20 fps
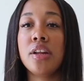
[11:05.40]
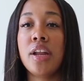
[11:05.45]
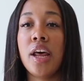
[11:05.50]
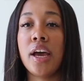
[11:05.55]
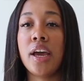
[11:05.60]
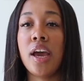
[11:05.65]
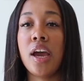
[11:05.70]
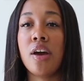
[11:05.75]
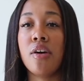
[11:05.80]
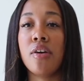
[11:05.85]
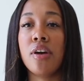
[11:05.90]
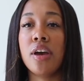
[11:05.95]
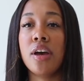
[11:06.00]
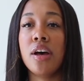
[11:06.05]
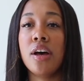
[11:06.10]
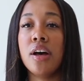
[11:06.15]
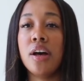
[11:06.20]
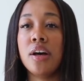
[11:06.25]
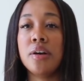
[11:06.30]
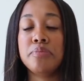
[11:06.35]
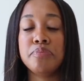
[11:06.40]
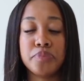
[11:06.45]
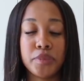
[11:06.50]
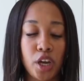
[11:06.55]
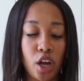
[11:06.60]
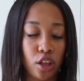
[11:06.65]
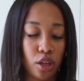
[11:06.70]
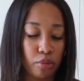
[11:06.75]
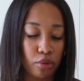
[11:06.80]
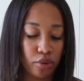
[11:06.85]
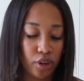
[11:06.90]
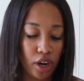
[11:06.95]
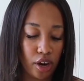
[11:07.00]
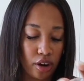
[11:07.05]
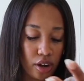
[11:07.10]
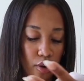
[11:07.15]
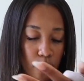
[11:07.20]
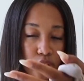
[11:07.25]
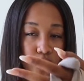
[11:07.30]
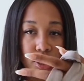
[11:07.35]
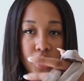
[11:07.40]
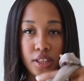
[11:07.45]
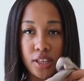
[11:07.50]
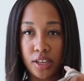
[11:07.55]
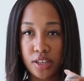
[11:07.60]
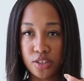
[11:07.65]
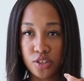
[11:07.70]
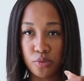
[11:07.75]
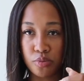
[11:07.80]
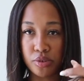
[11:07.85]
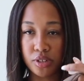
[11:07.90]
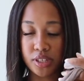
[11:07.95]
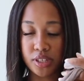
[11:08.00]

neck area, collarbone area, which I think is super